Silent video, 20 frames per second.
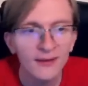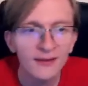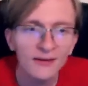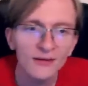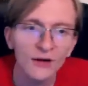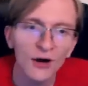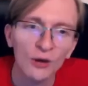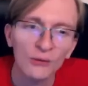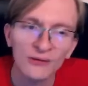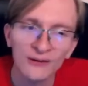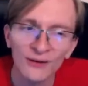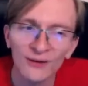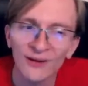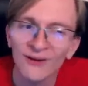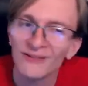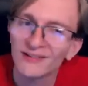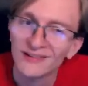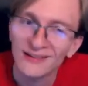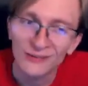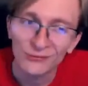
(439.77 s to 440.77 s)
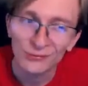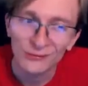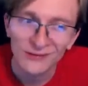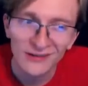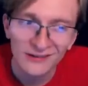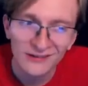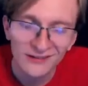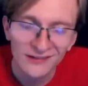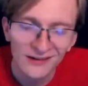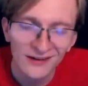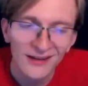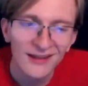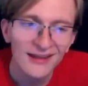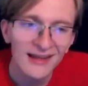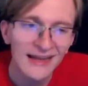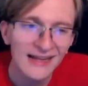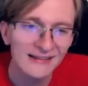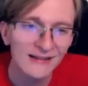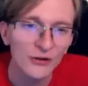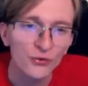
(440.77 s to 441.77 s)
Aqua Tail obviously is resisted.
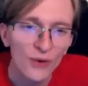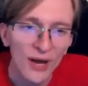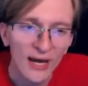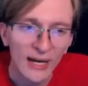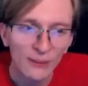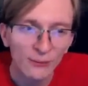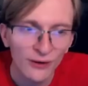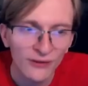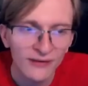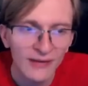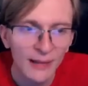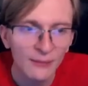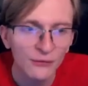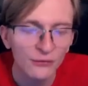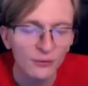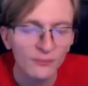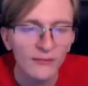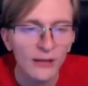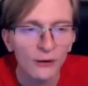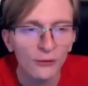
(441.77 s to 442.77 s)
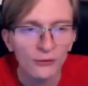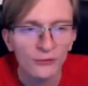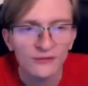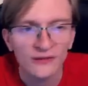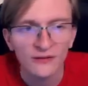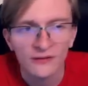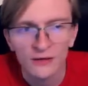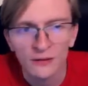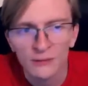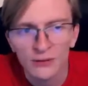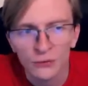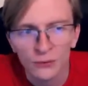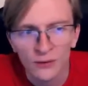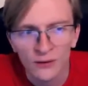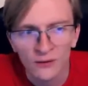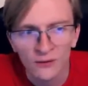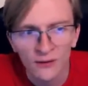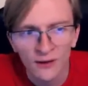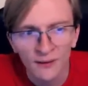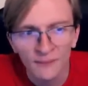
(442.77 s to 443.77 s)
It's the Dragon Breath damage from Gyarados that's going to be doing
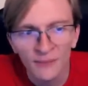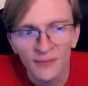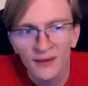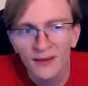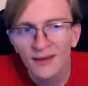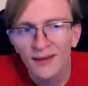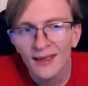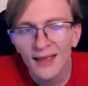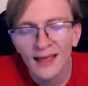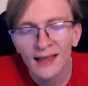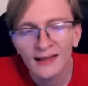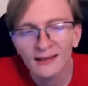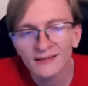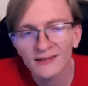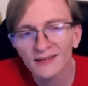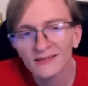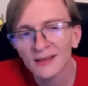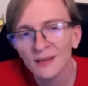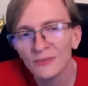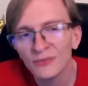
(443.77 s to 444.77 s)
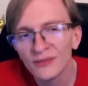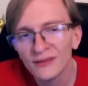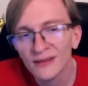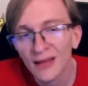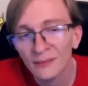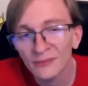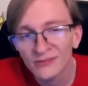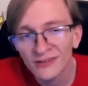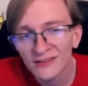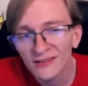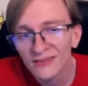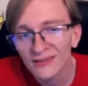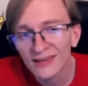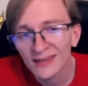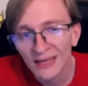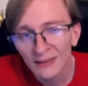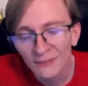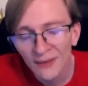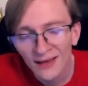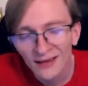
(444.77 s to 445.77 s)
a lot. And since I'm seeing that they
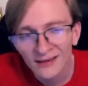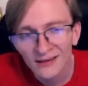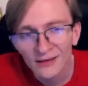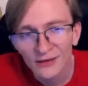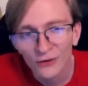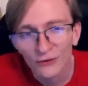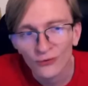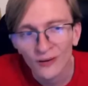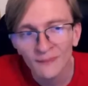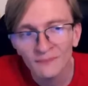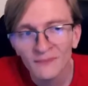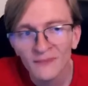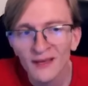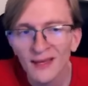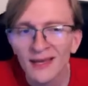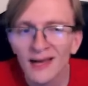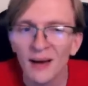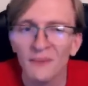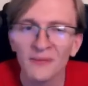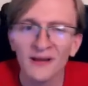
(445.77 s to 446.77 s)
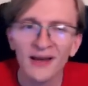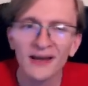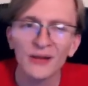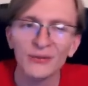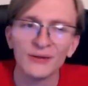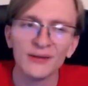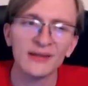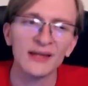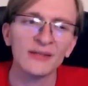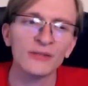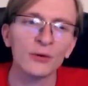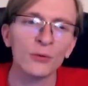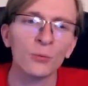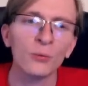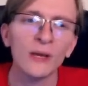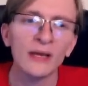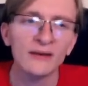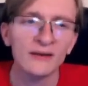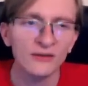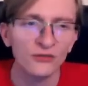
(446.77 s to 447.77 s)
came back in here, right, I'm kind of thinking they're
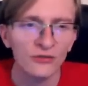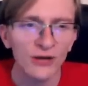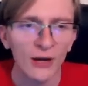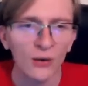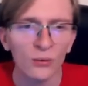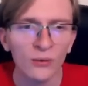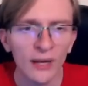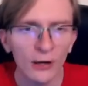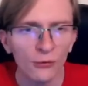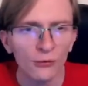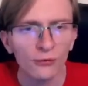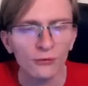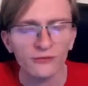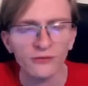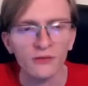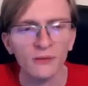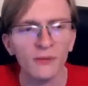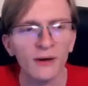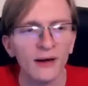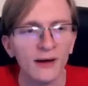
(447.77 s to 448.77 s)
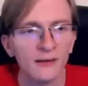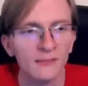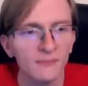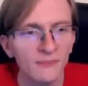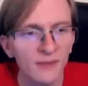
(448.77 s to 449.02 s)
weak to Shadow Gyarados in the back.